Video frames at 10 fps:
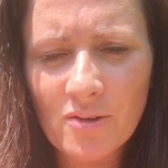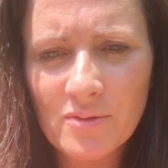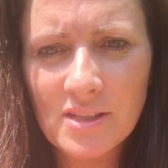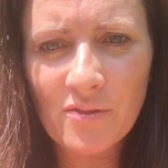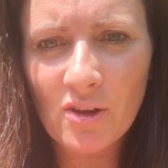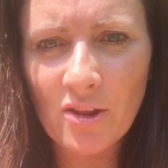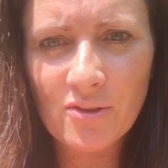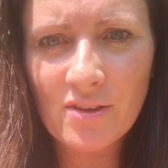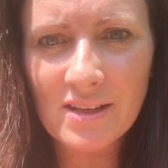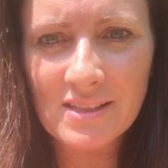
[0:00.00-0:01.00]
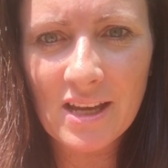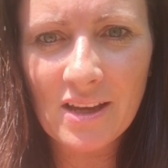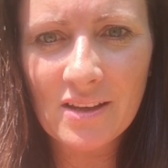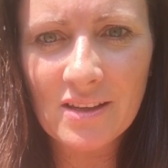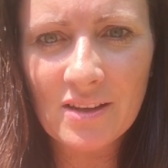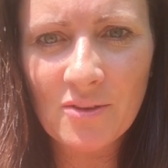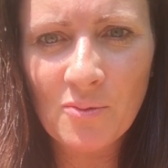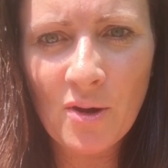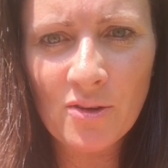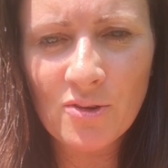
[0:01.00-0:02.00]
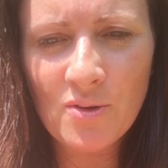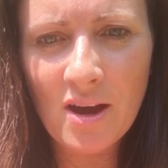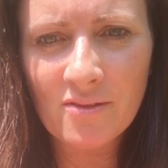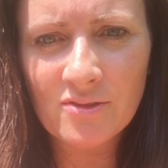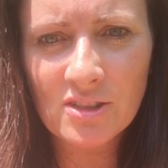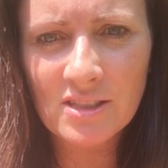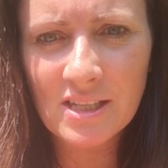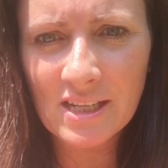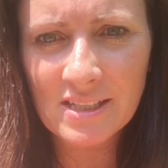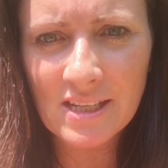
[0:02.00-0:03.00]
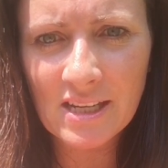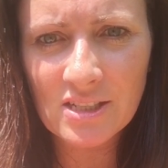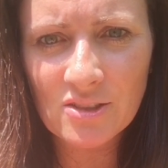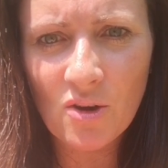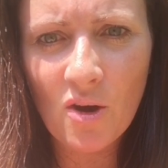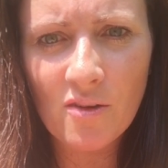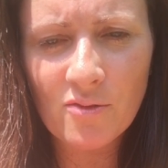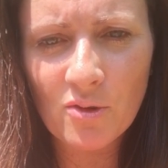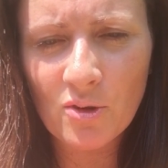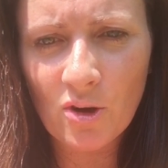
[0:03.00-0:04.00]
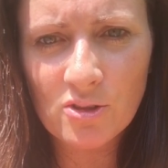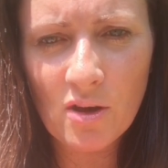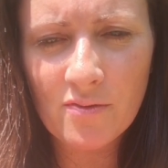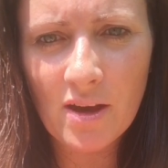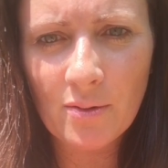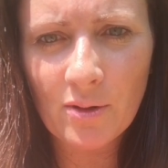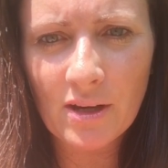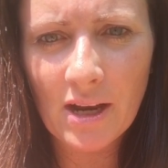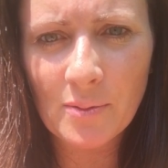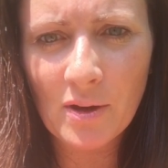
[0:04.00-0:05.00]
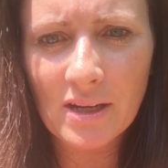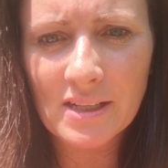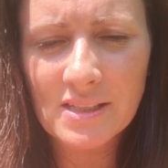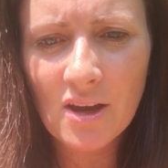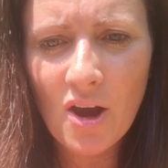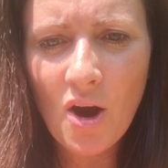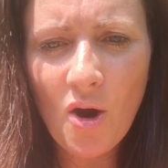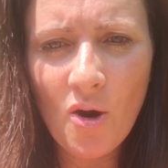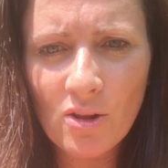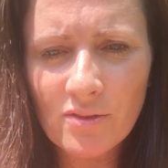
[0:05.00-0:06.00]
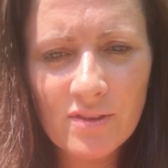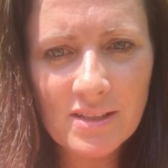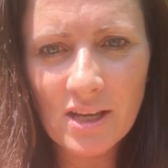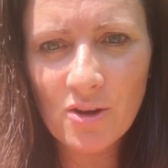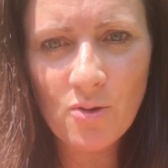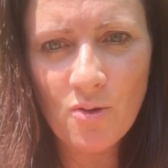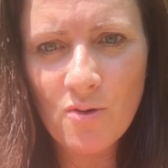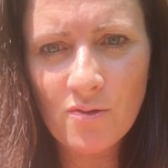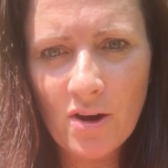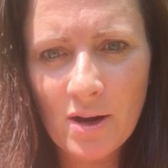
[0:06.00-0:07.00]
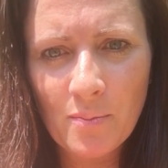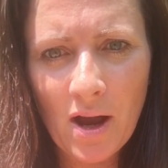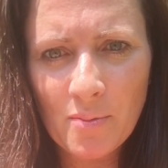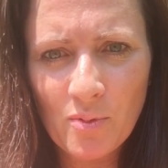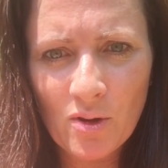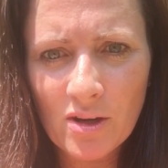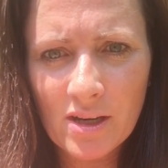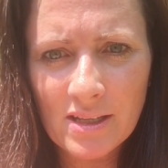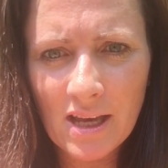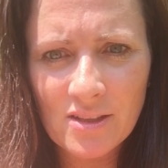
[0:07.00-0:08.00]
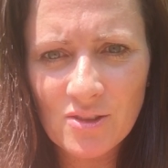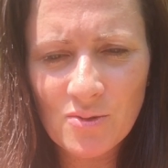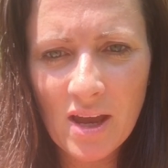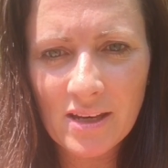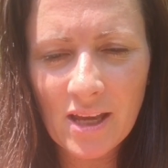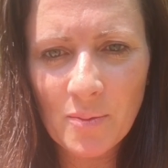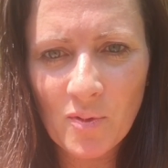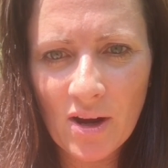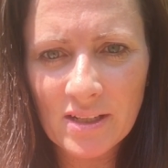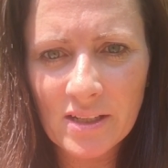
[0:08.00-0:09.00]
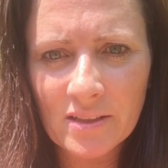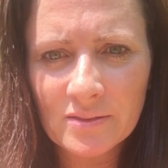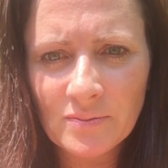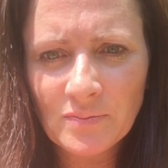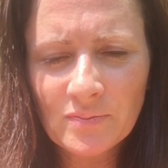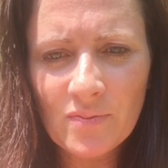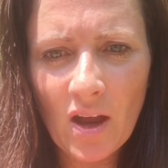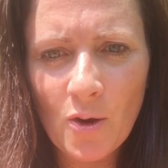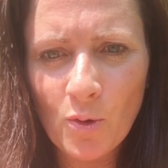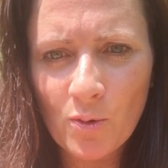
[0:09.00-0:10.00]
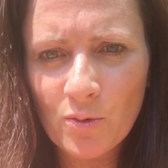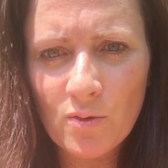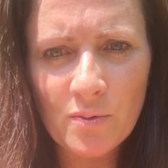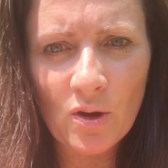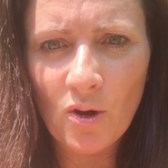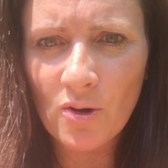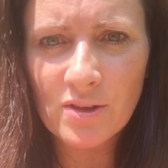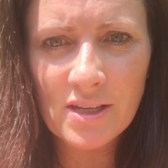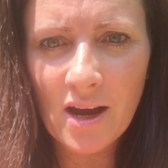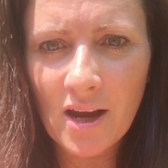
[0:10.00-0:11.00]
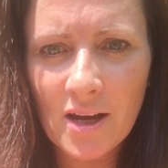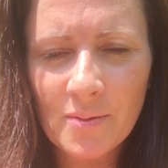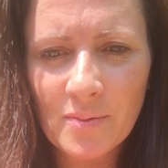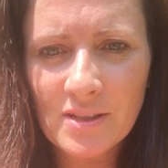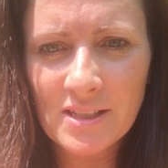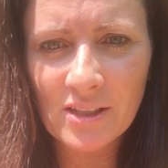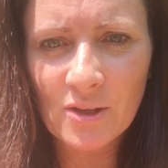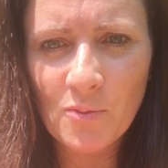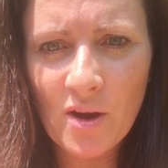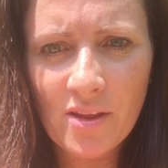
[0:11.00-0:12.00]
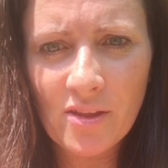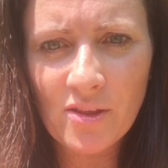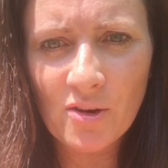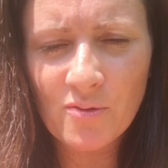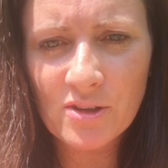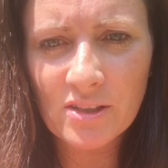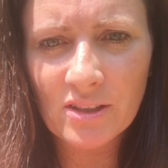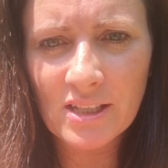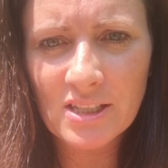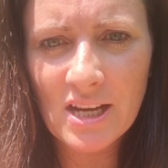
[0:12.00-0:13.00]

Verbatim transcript: several other things that, whether you have just TSH is off or you also have thyroid antibodies, all of this I go over in my book, Yes, You Can Get Pregnant. I work with women all the time dealing with their fertility